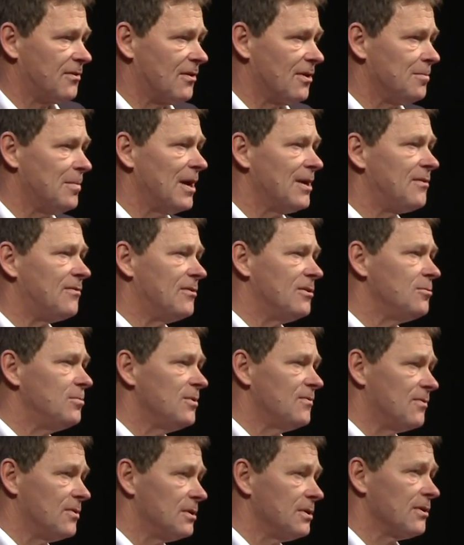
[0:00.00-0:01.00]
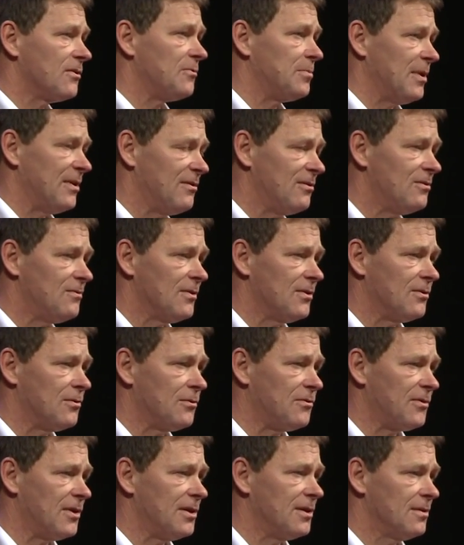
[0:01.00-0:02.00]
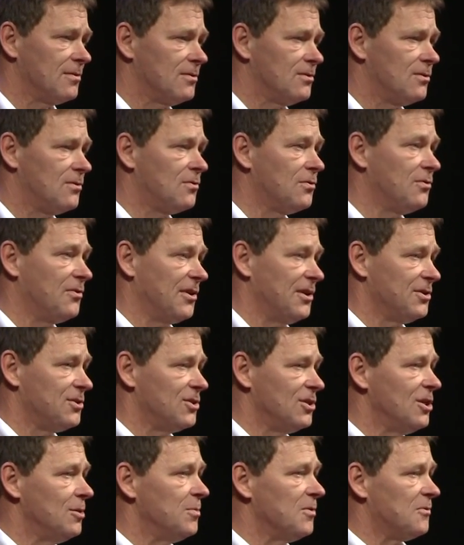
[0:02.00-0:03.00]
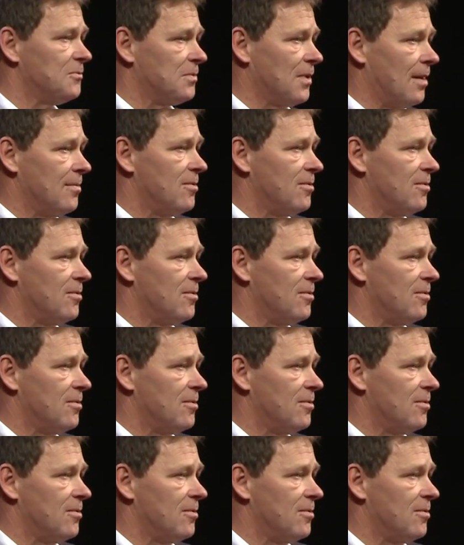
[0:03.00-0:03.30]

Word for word: it might still be very expensive and to say, to say cheap is